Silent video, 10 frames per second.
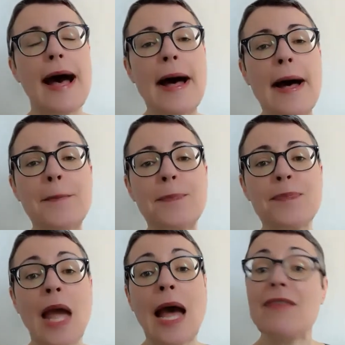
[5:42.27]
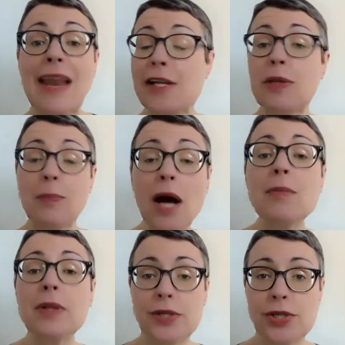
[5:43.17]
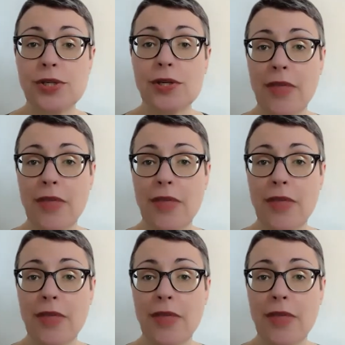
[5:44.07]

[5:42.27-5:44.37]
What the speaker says: I haven't actually published